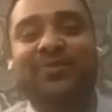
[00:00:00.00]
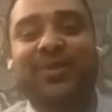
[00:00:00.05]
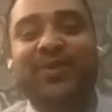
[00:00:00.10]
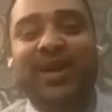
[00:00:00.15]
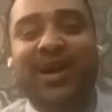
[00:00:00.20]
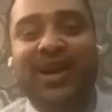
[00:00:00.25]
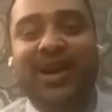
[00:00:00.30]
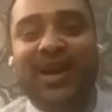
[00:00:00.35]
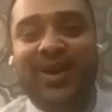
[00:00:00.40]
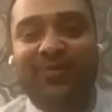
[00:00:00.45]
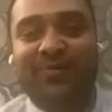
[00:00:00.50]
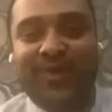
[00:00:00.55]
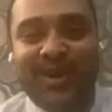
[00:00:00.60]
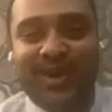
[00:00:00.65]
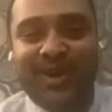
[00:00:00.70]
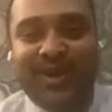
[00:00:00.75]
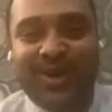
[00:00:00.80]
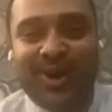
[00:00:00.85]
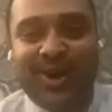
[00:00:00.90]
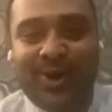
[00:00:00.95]
we are living
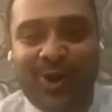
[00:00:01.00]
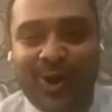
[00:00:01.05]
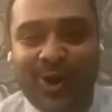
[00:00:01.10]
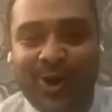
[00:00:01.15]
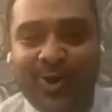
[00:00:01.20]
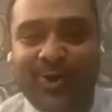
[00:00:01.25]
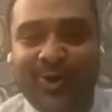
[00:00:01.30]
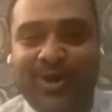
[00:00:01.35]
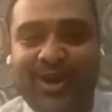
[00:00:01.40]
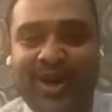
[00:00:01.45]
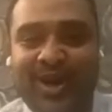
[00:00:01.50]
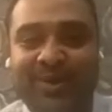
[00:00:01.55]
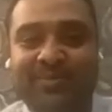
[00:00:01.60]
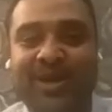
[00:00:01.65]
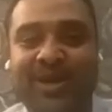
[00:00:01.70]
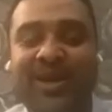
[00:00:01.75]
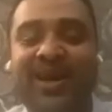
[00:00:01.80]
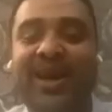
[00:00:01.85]
in a hologram